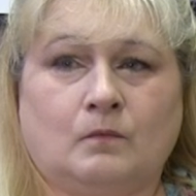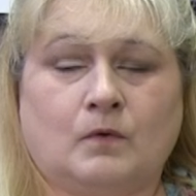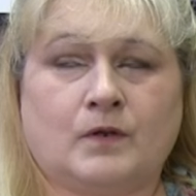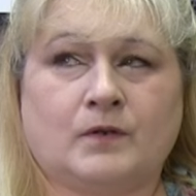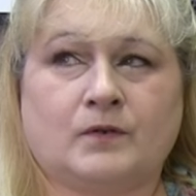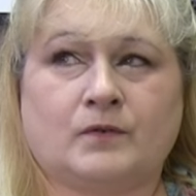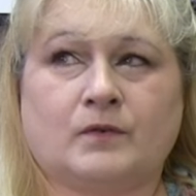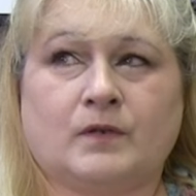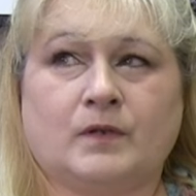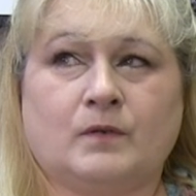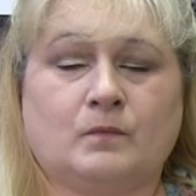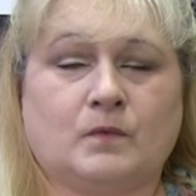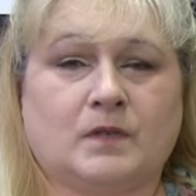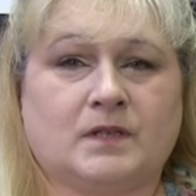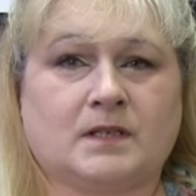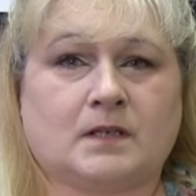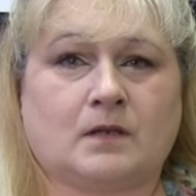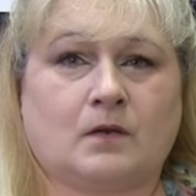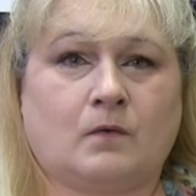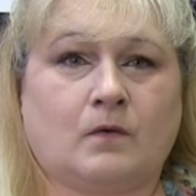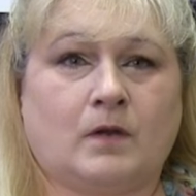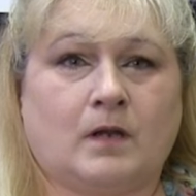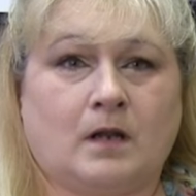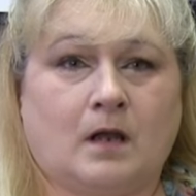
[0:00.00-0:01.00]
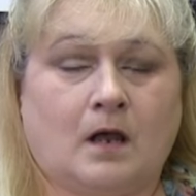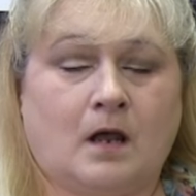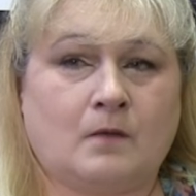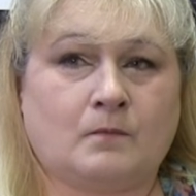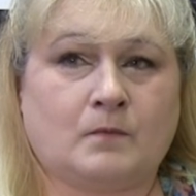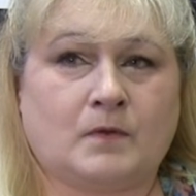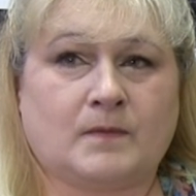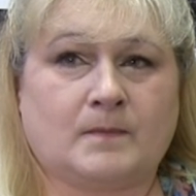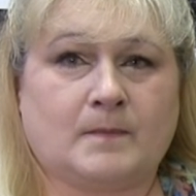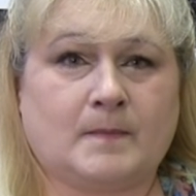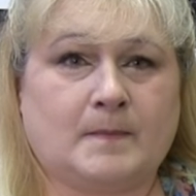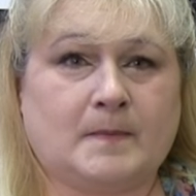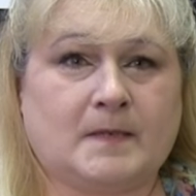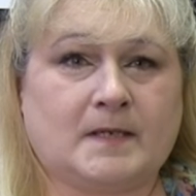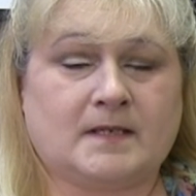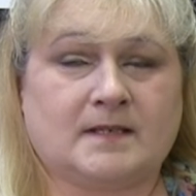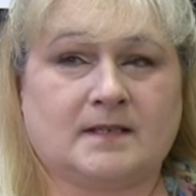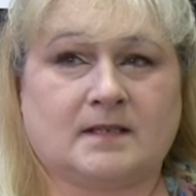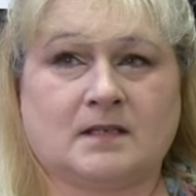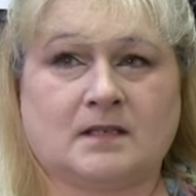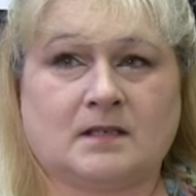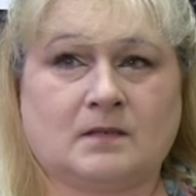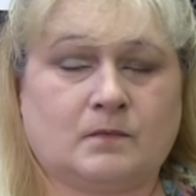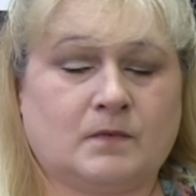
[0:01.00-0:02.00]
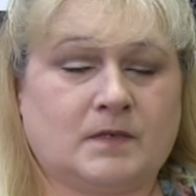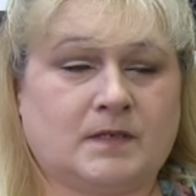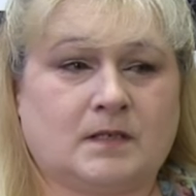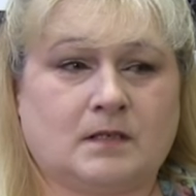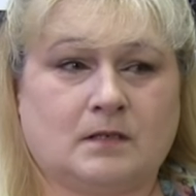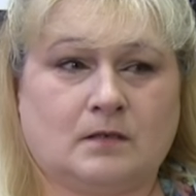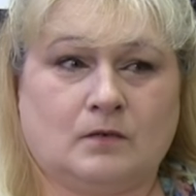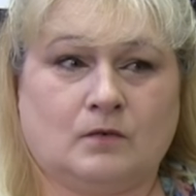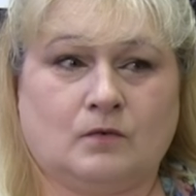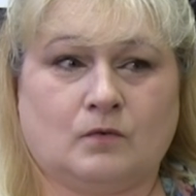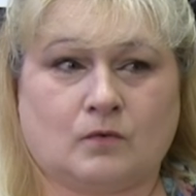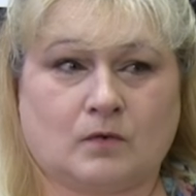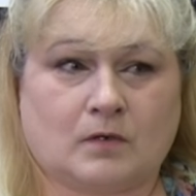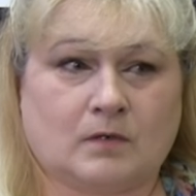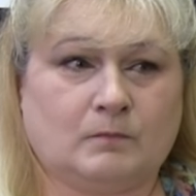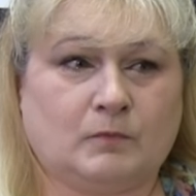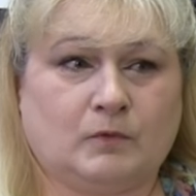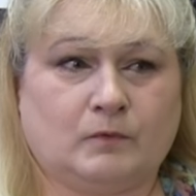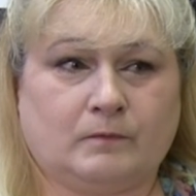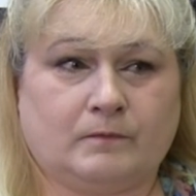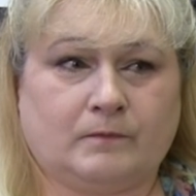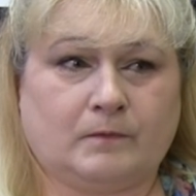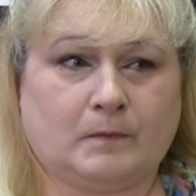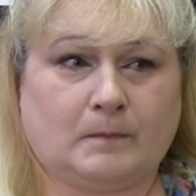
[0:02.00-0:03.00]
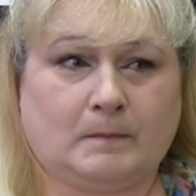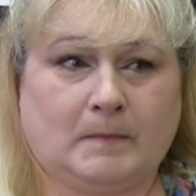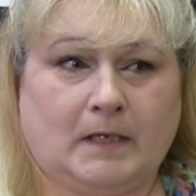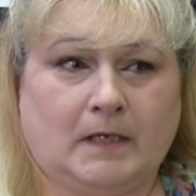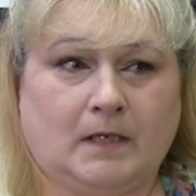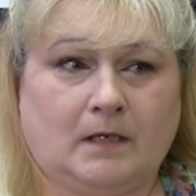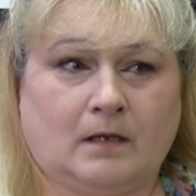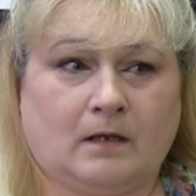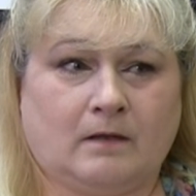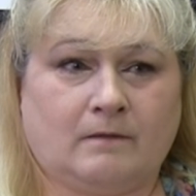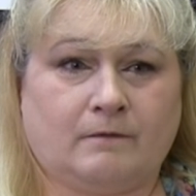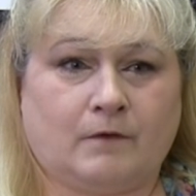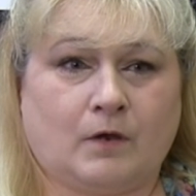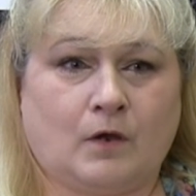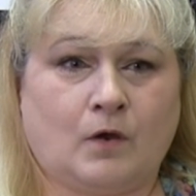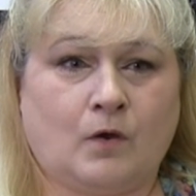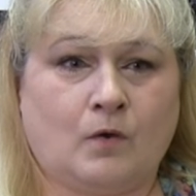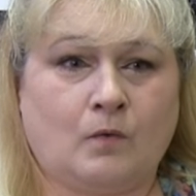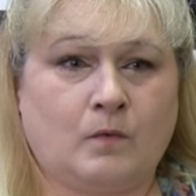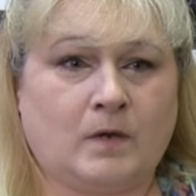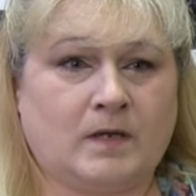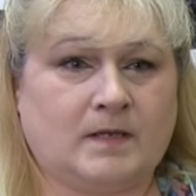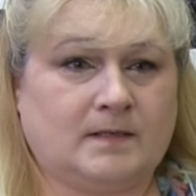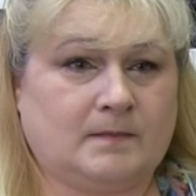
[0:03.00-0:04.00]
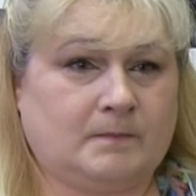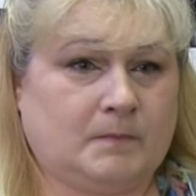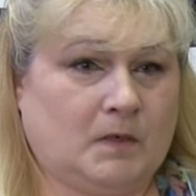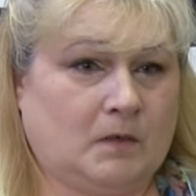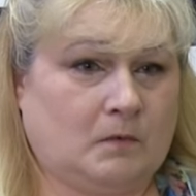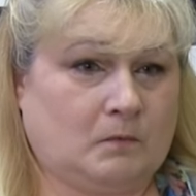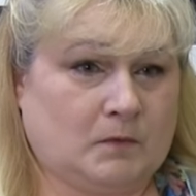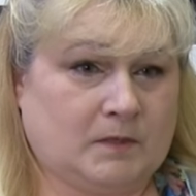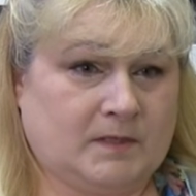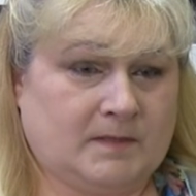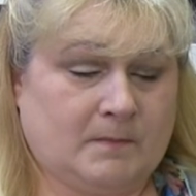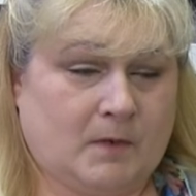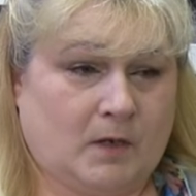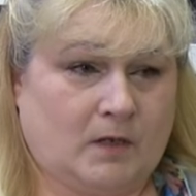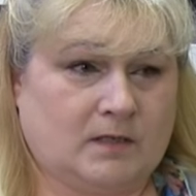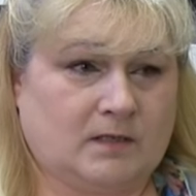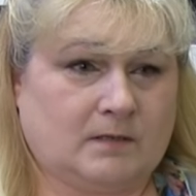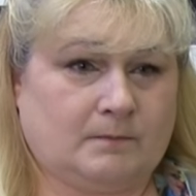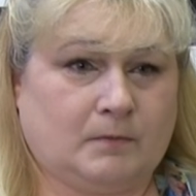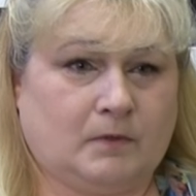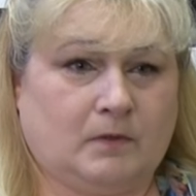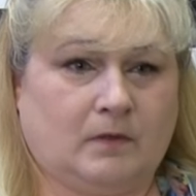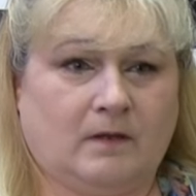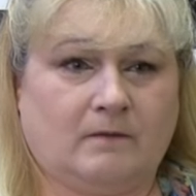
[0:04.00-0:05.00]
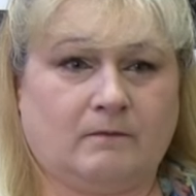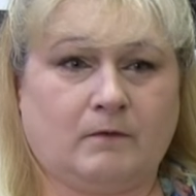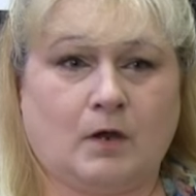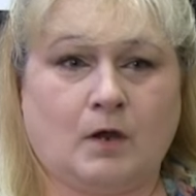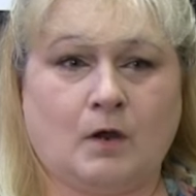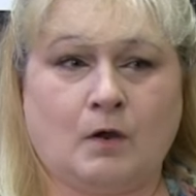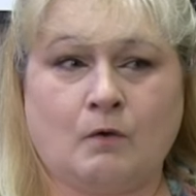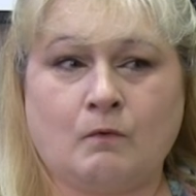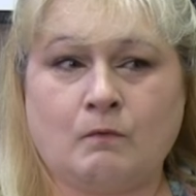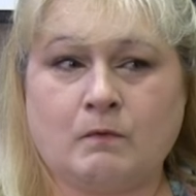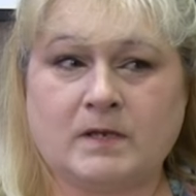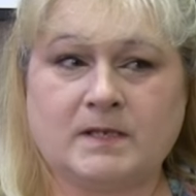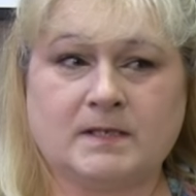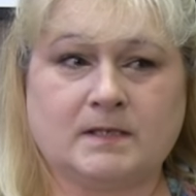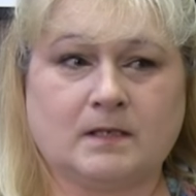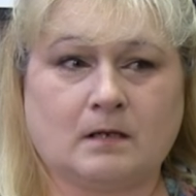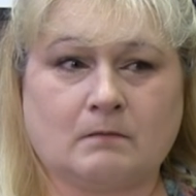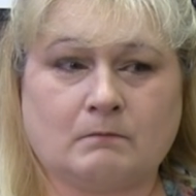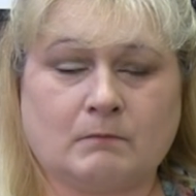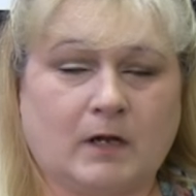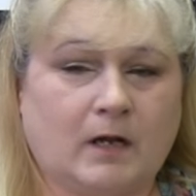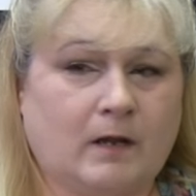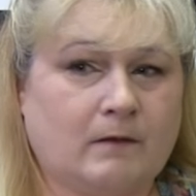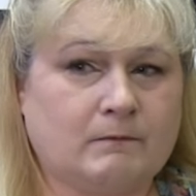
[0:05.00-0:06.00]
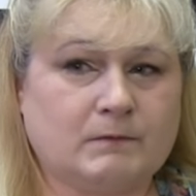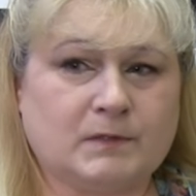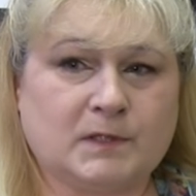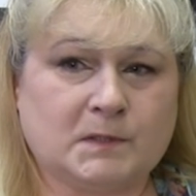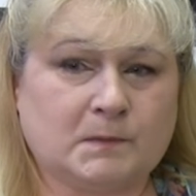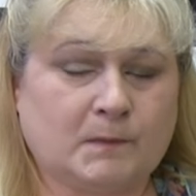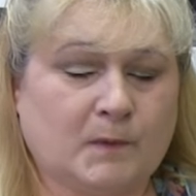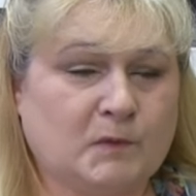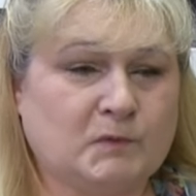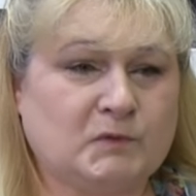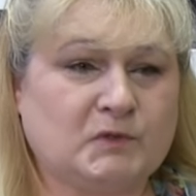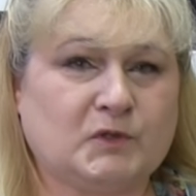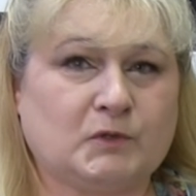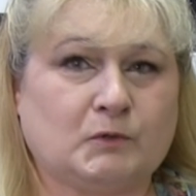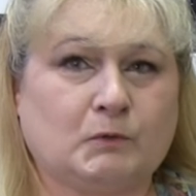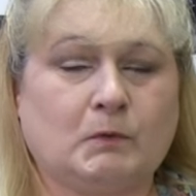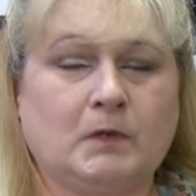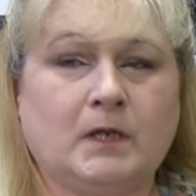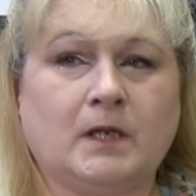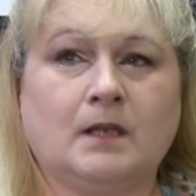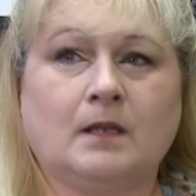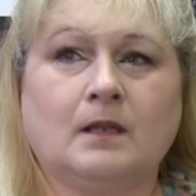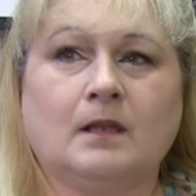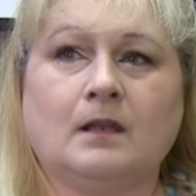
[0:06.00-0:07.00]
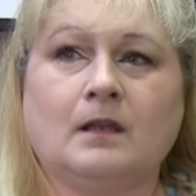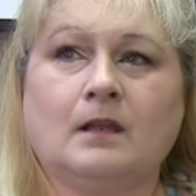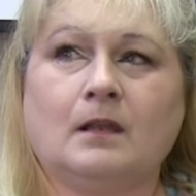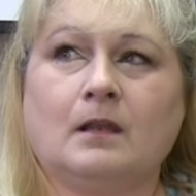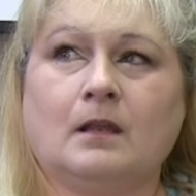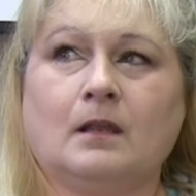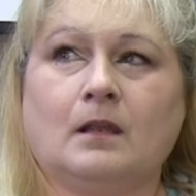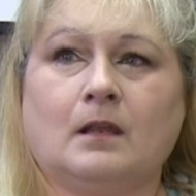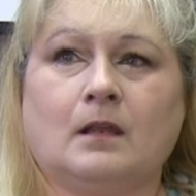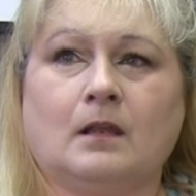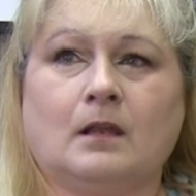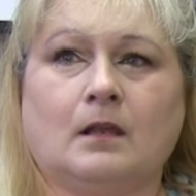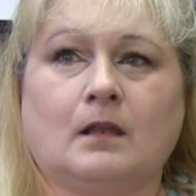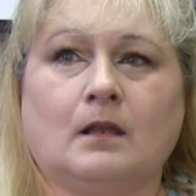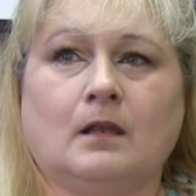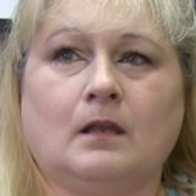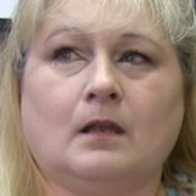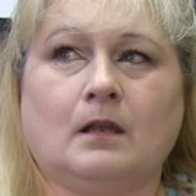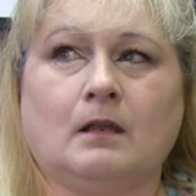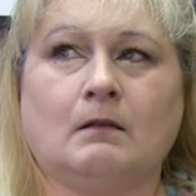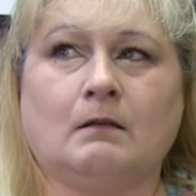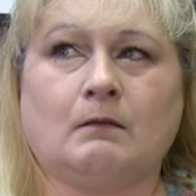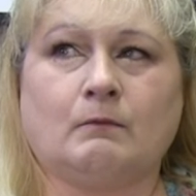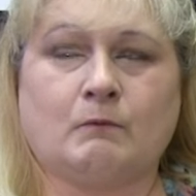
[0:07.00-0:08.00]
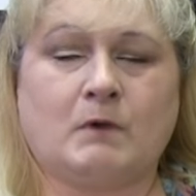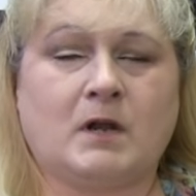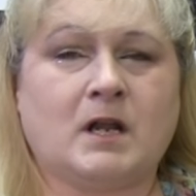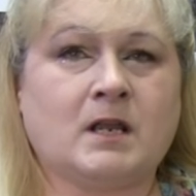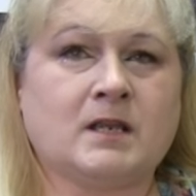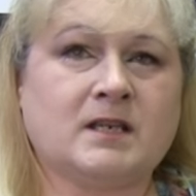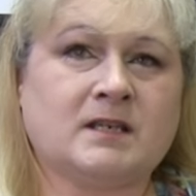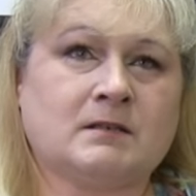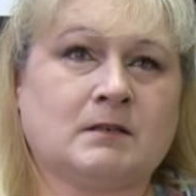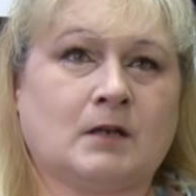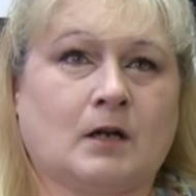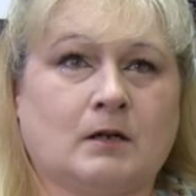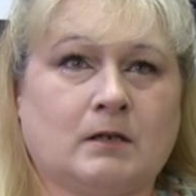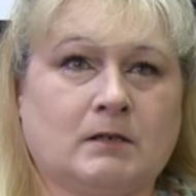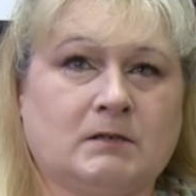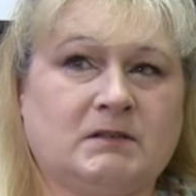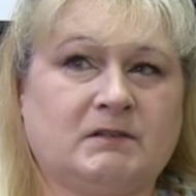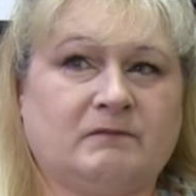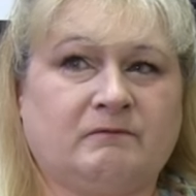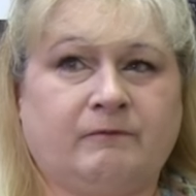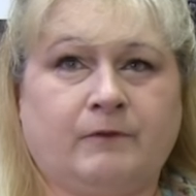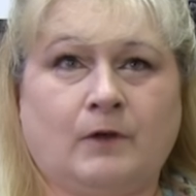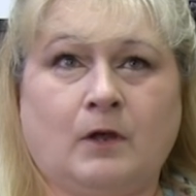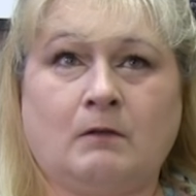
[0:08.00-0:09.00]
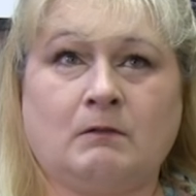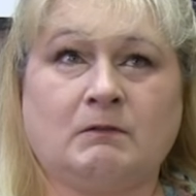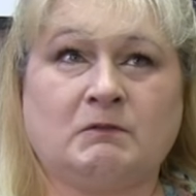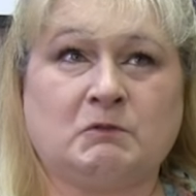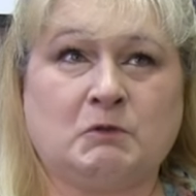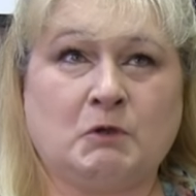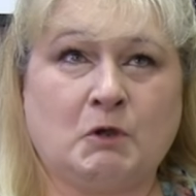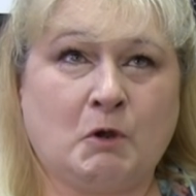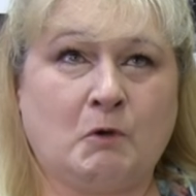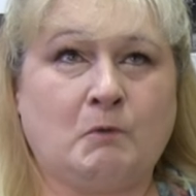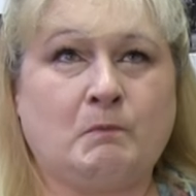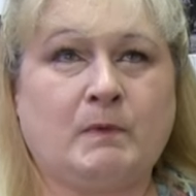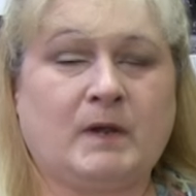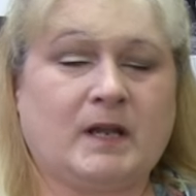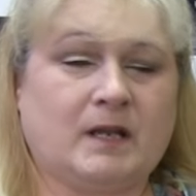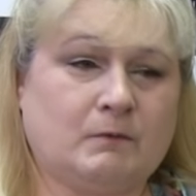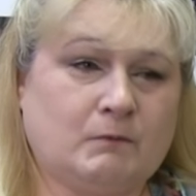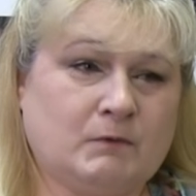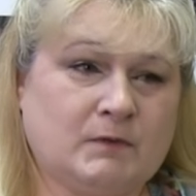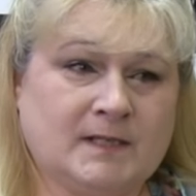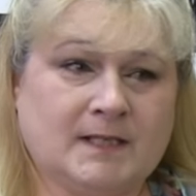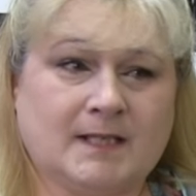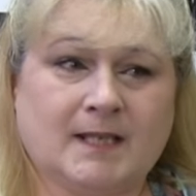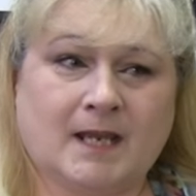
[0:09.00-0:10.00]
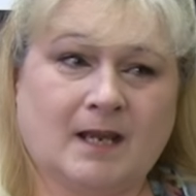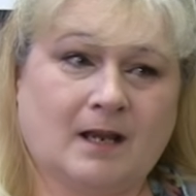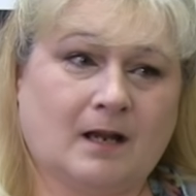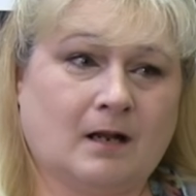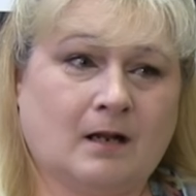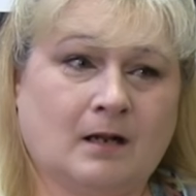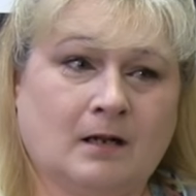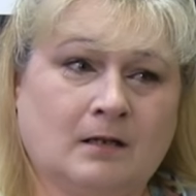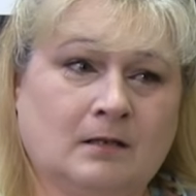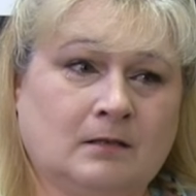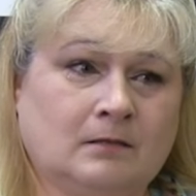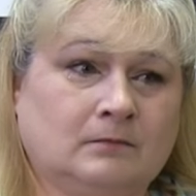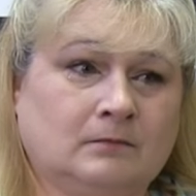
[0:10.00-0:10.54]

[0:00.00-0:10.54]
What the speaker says: wondering what's going on with me? Because this wasn't normal for me. I've always been responsible. I've always done what I was supposed to. And when I started to fall, nobody was there.